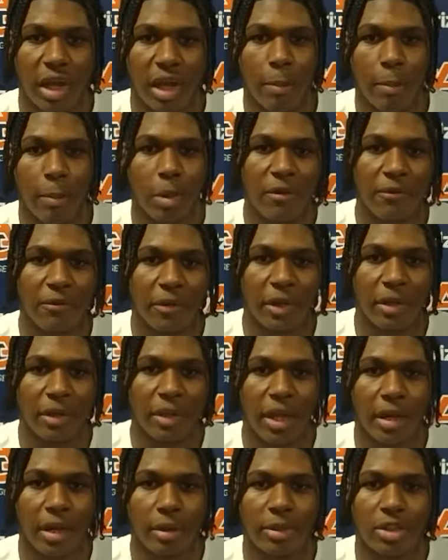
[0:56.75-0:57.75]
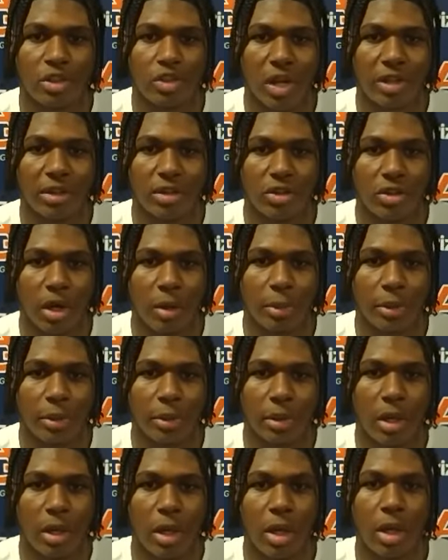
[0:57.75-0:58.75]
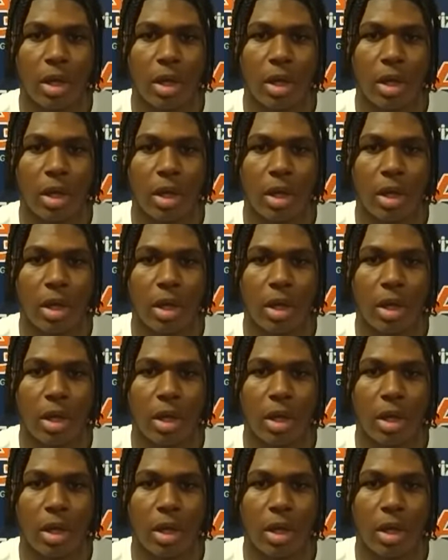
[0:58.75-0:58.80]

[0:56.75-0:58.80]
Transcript: I pump faked at him. He tried to jump it.